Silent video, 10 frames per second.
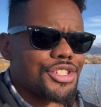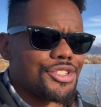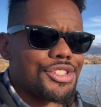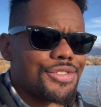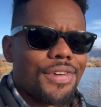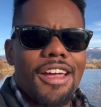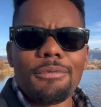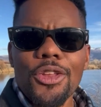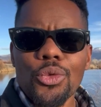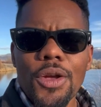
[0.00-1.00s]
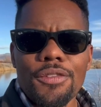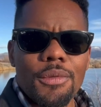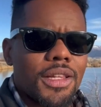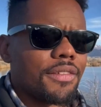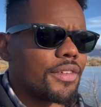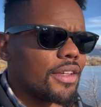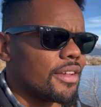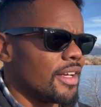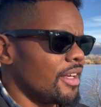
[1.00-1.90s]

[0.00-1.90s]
so just 5 minutes away from Clifton.